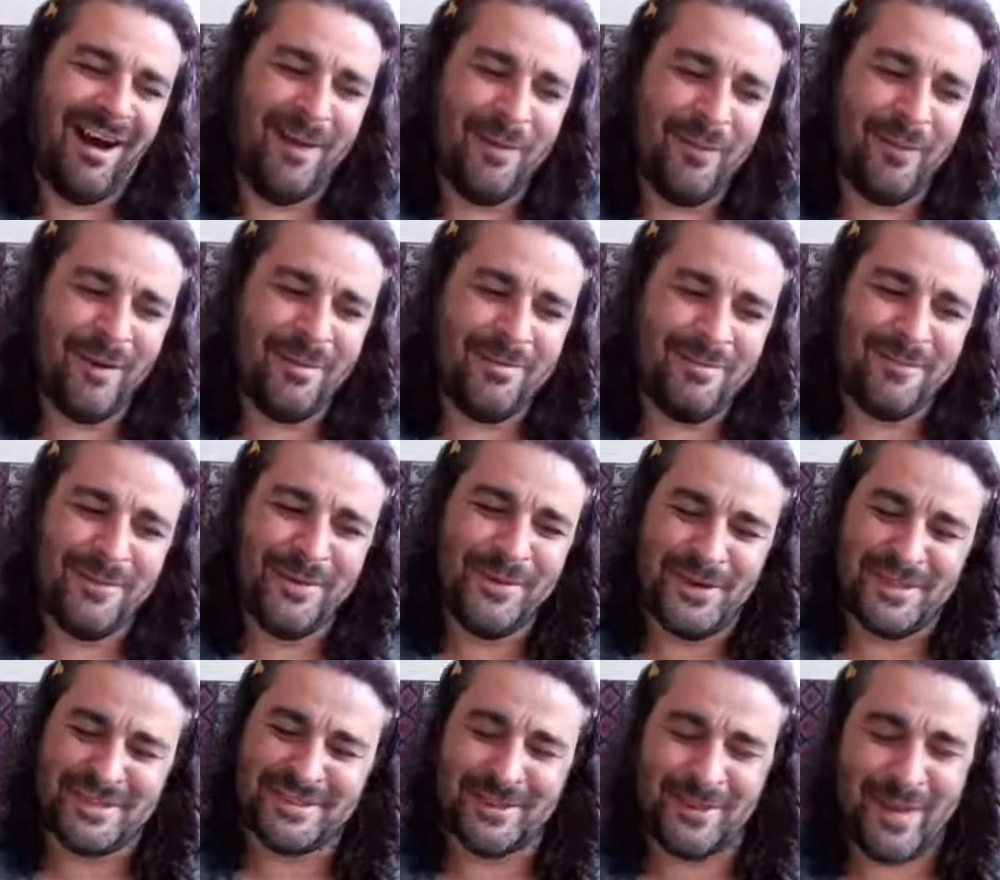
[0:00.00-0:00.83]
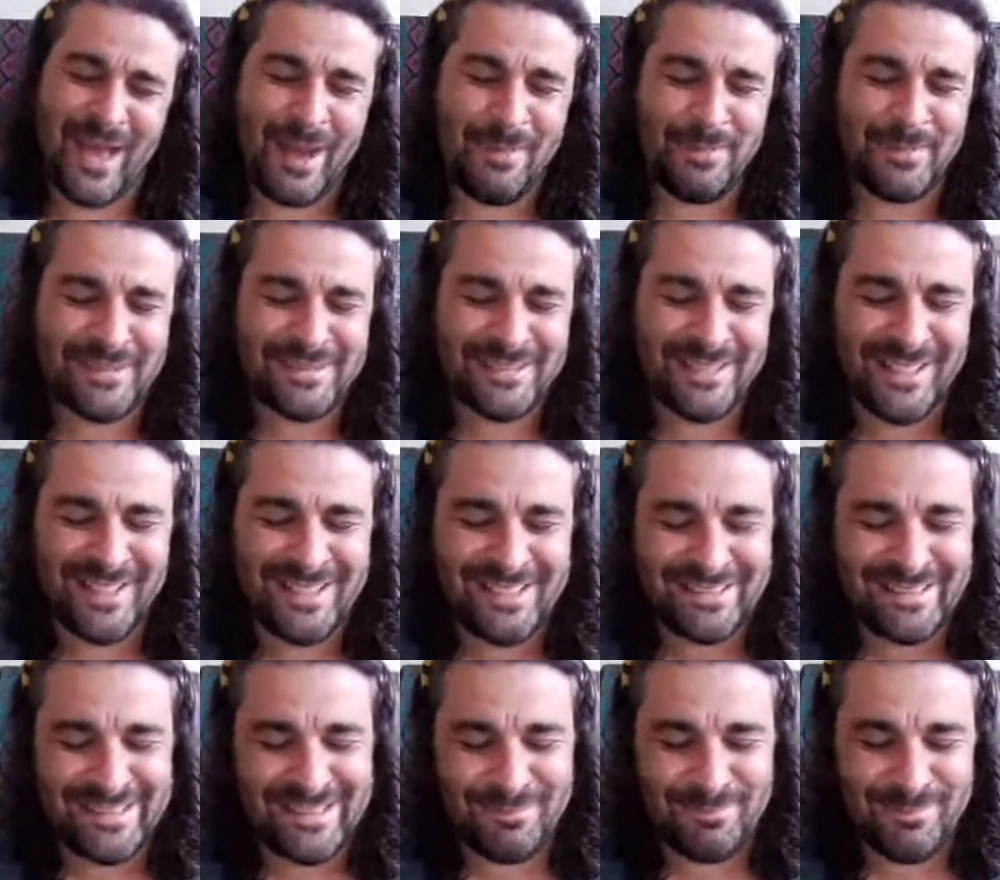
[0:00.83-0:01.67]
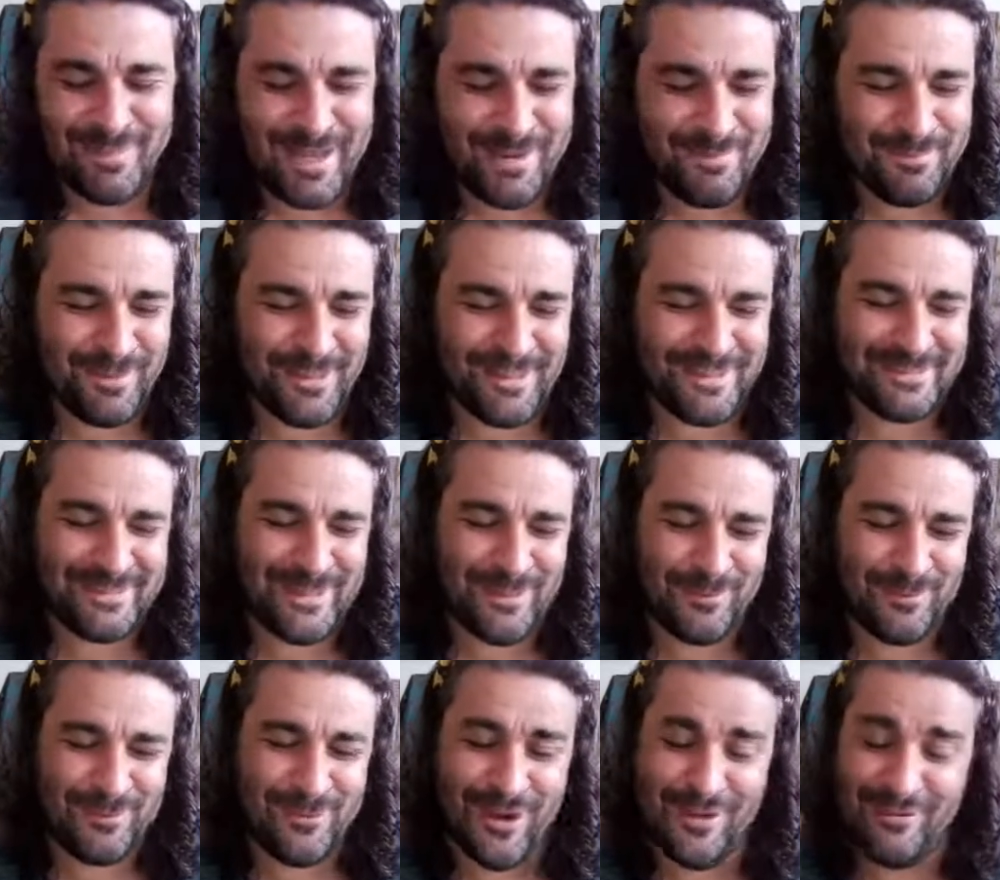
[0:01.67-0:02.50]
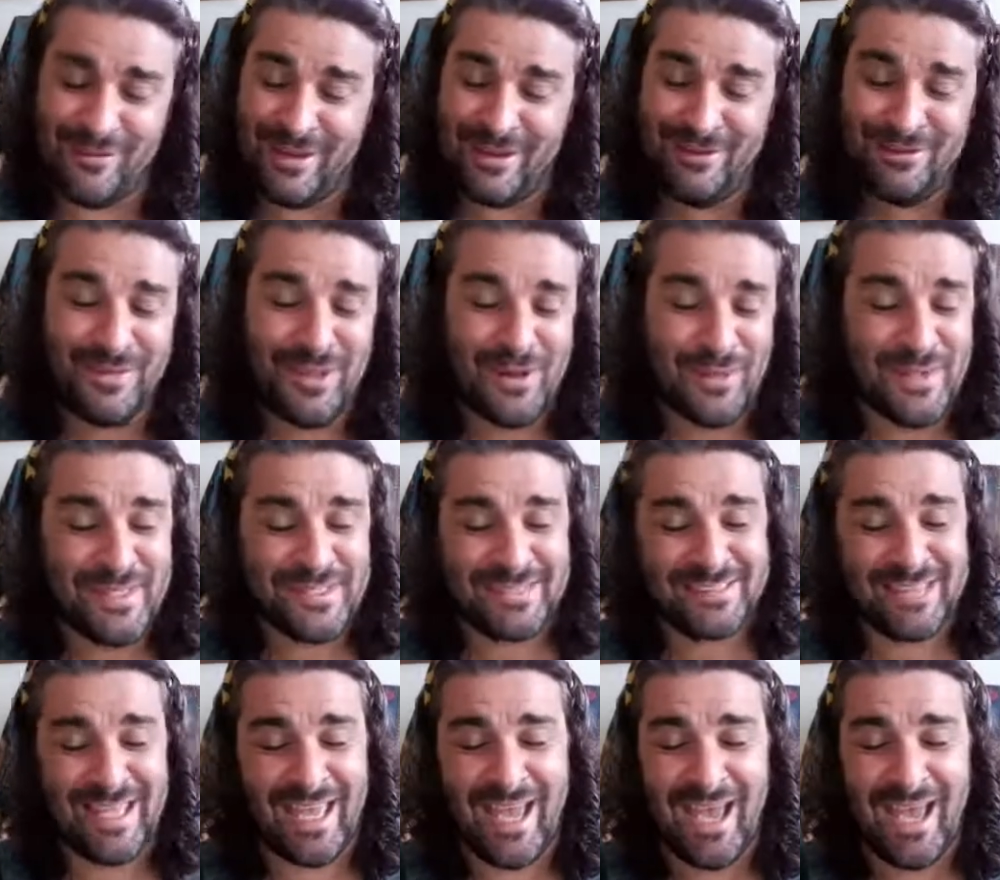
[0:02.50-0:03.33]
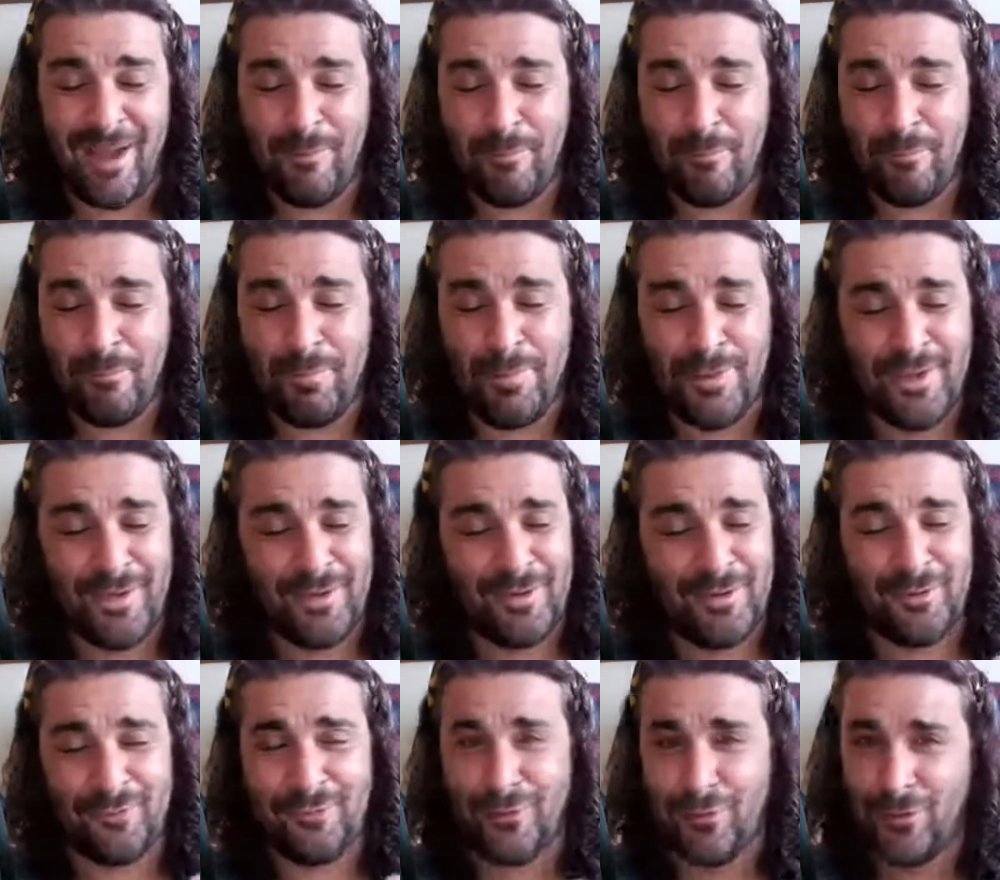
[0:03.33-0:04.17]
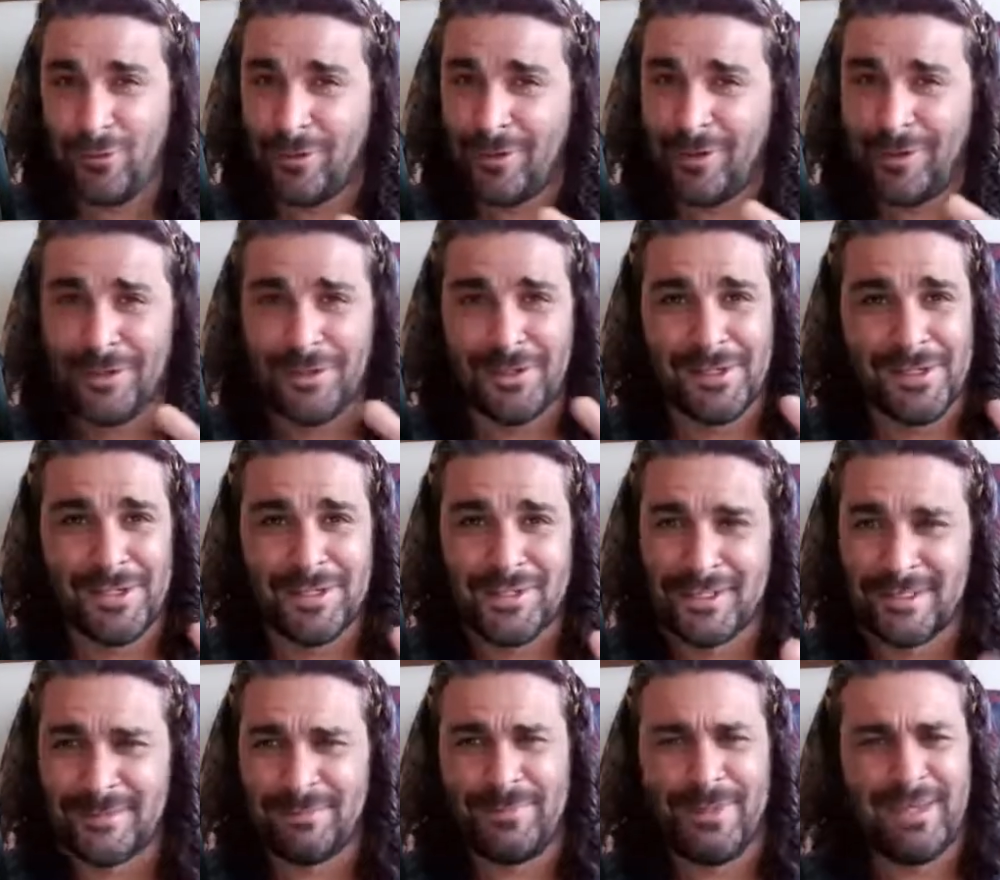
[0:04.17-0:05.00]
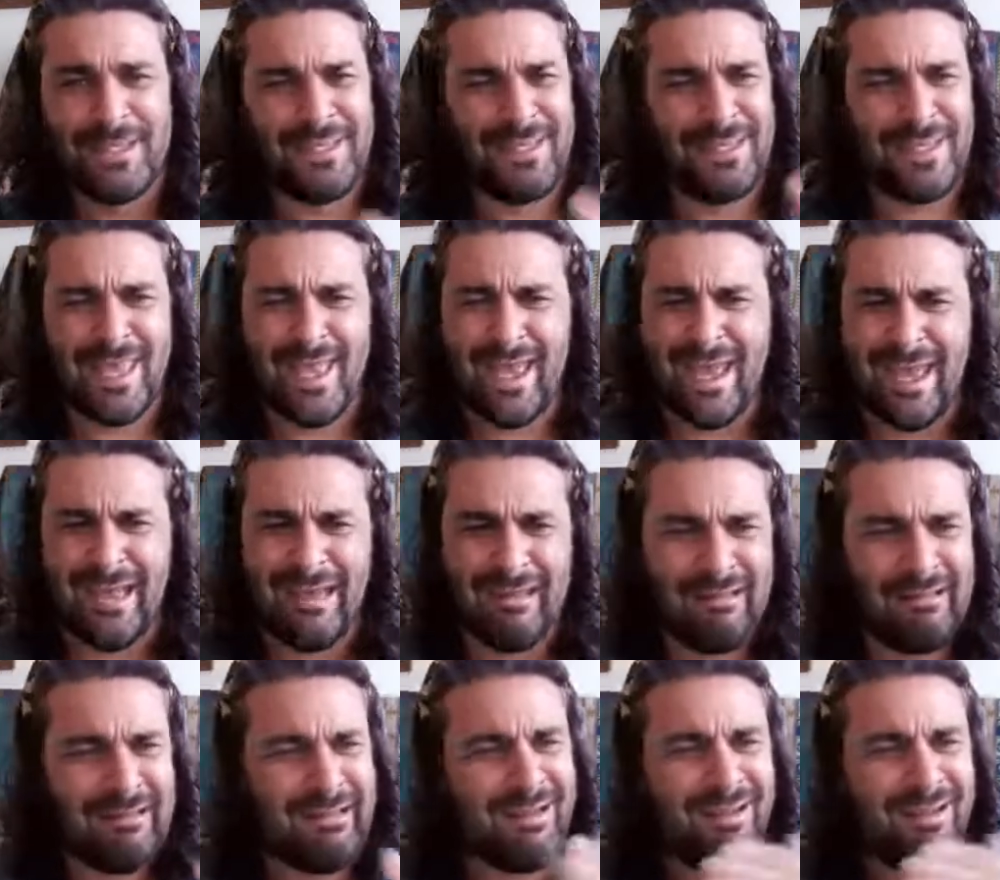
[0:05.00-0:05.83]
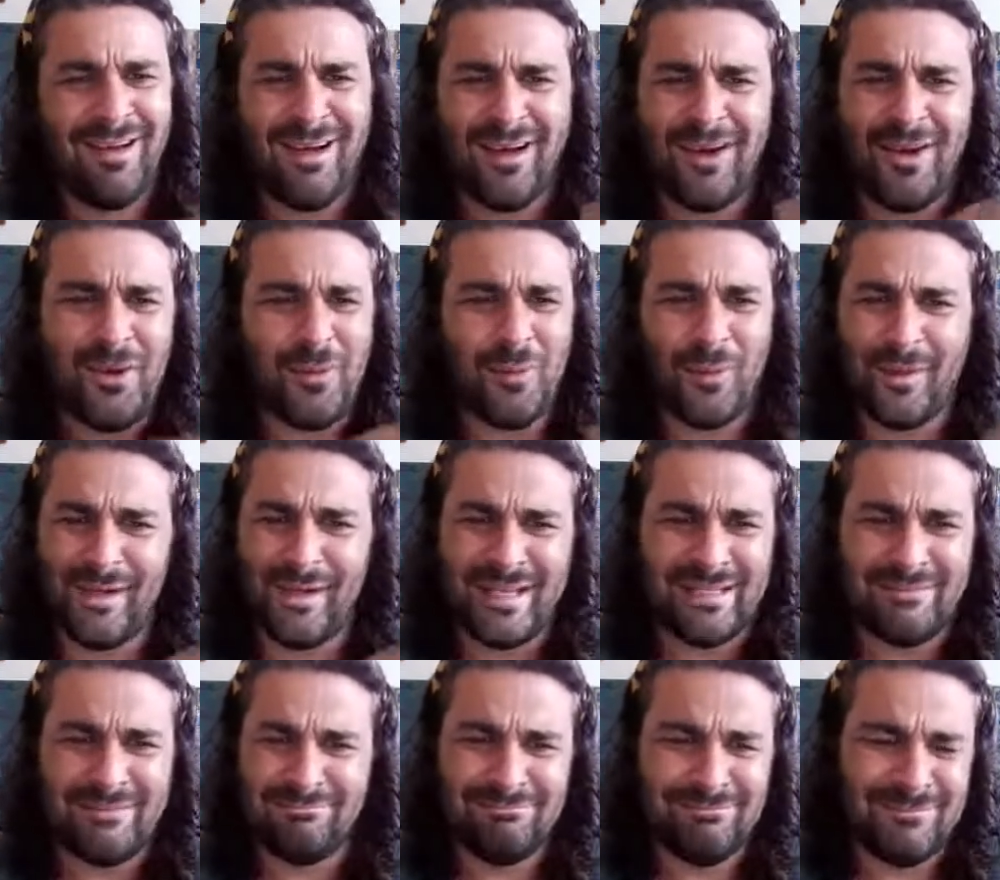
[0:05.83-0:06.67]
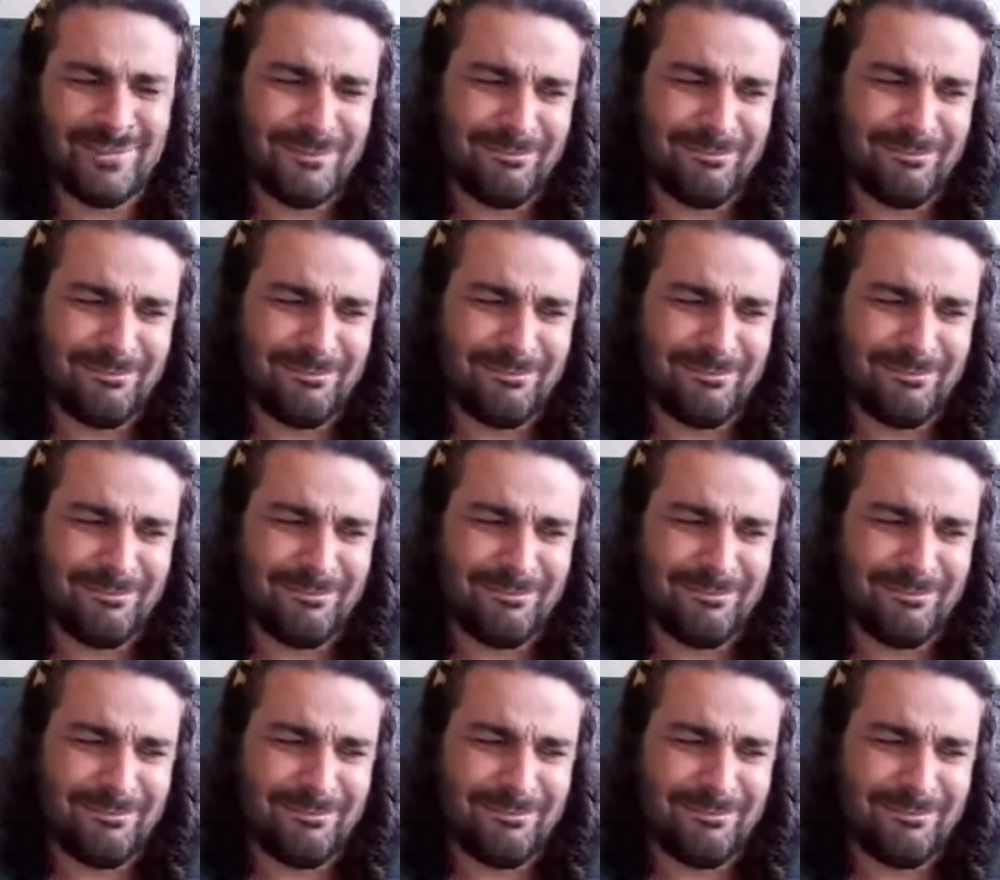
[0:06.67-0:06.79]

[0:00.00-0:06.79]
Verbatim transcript: I want more. So apatite didn't make my top five, even though it's beautiful, gorgeous. But yeah, I don't want it.